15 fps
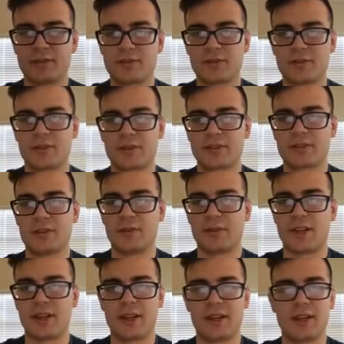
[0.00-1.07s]
So let's go
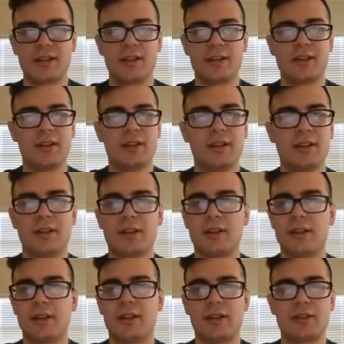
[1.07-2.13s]
ahead
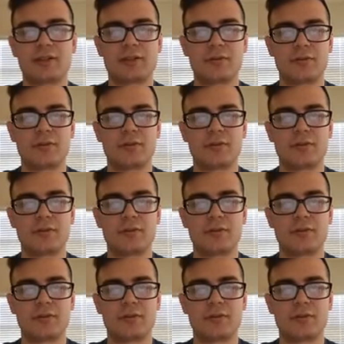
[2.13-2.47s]
and